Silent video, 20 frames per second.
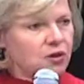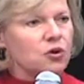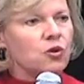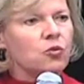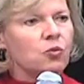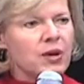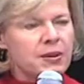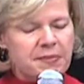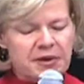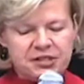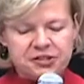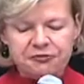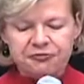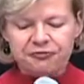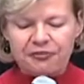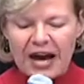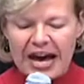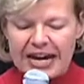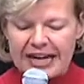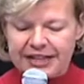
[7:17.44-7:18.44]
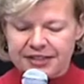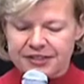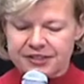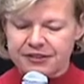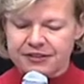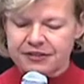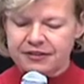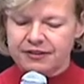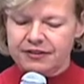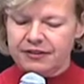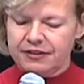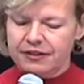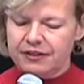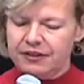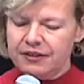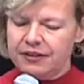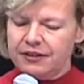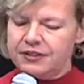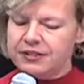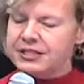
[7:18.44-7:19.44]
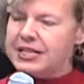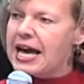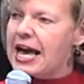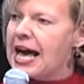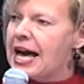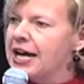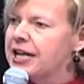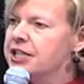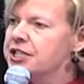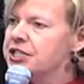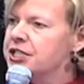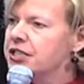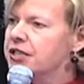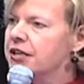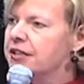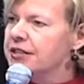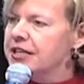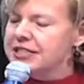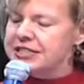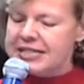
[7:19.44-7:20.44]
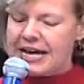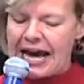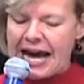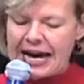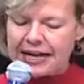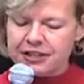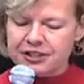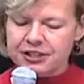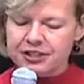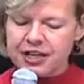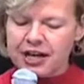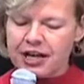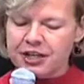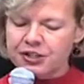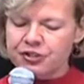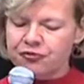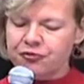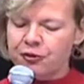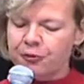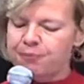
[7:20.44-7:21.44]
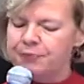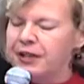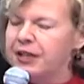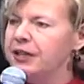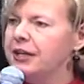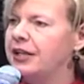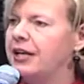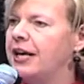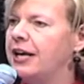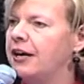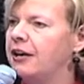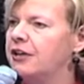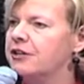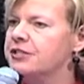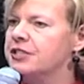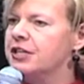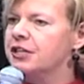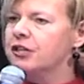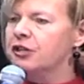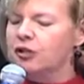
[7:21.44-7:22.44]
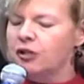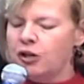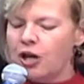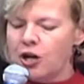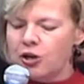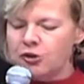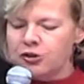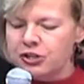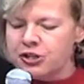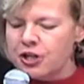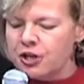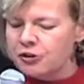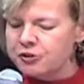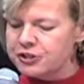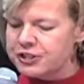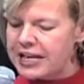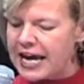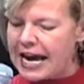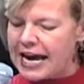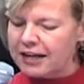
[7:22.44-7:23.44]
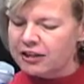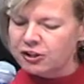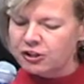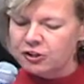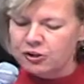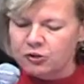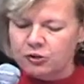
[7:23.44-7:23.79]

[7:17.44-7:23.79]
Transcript: We must fight to end the tax cuts for billionaires and close those tax